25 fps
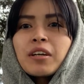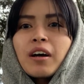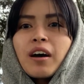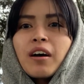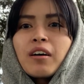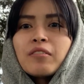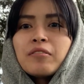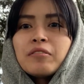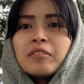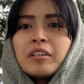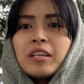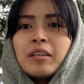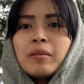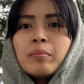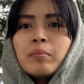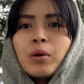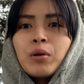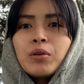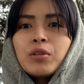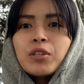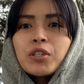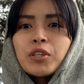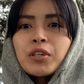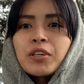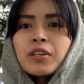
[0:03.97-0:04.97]
of the
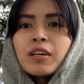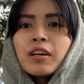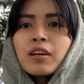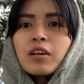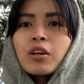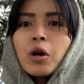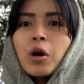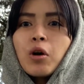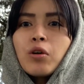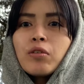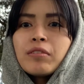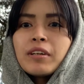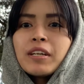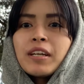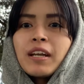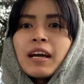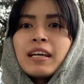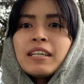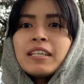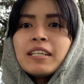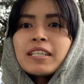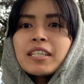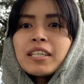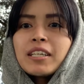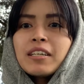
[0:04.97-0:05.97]
Moderna
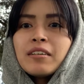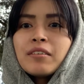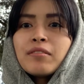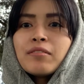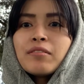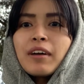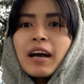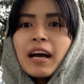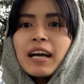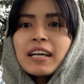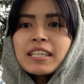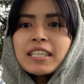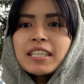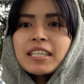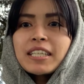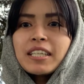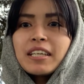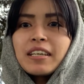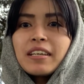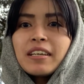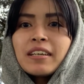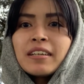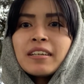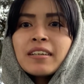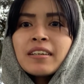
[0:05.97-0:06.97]
COVID-19
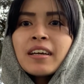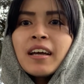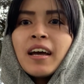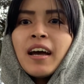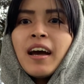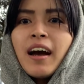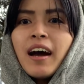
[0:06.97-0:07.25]
vaccine.